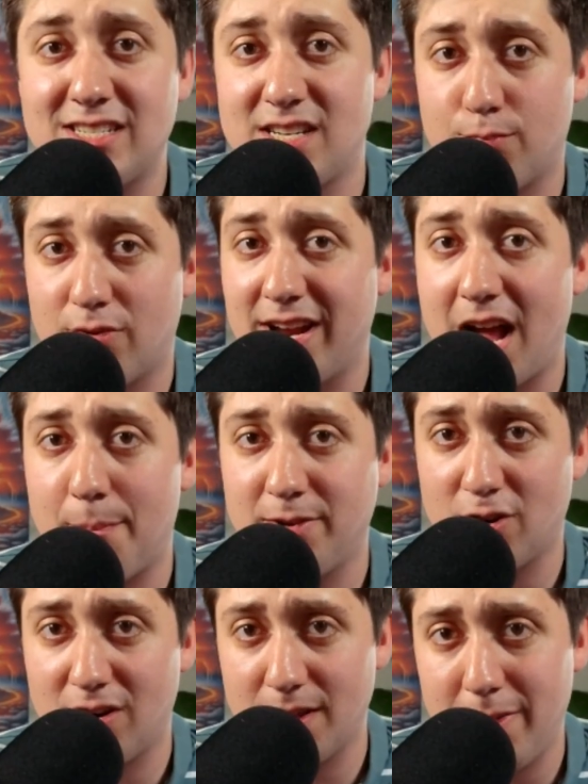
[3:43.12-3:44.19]
to bring up
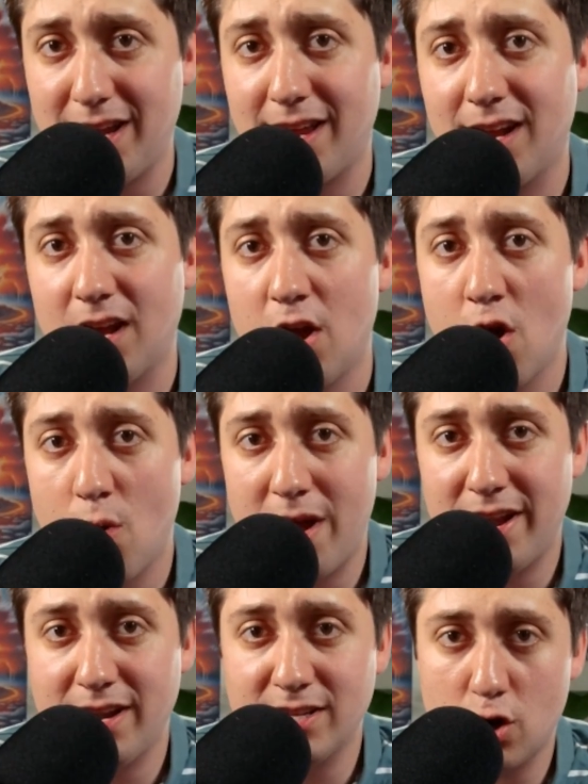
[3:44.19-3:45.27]
during the meeting
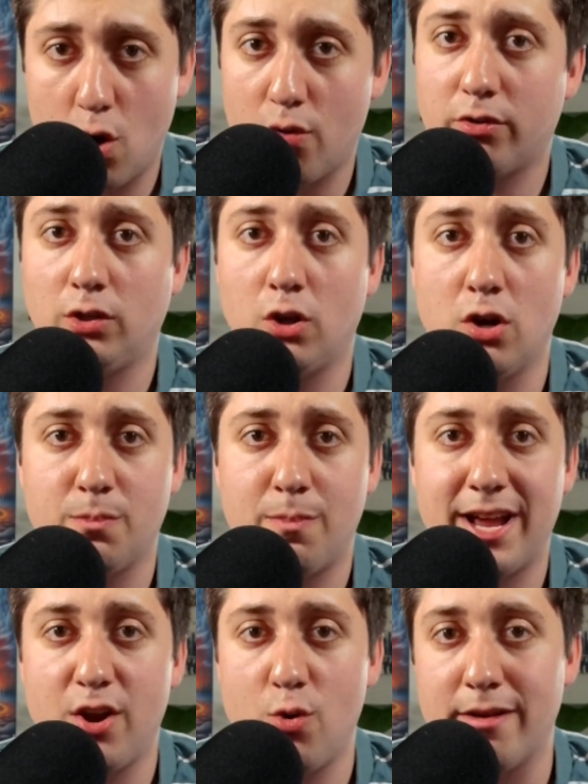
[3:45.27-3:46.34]
when it's overlooked by
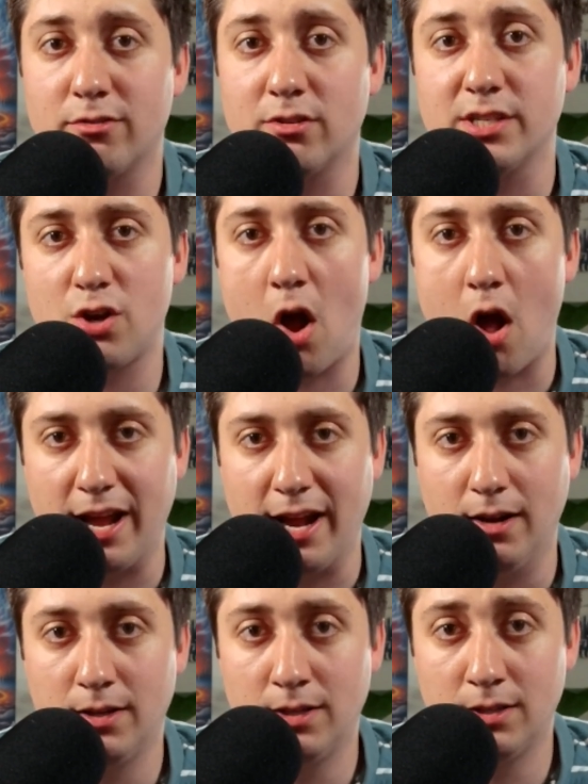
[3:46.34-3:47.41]
whoever is talking
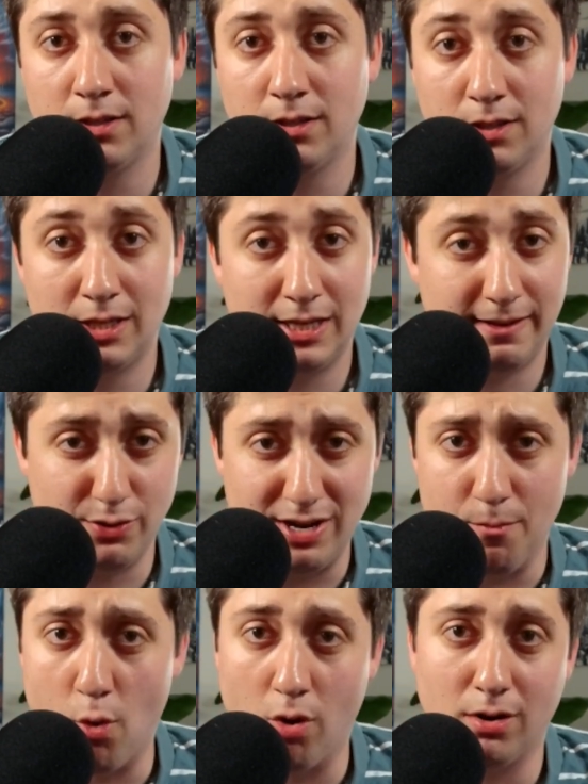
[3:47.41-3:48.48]
you need
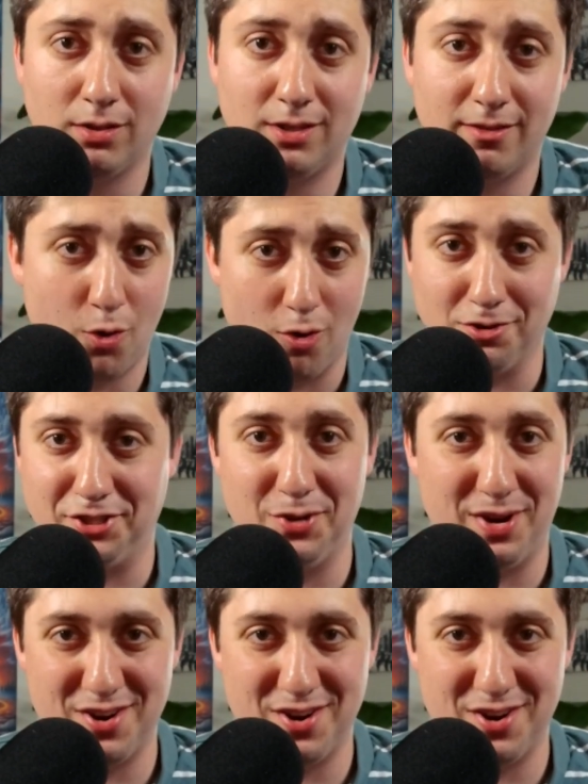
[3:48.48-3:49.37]
more, of course, you can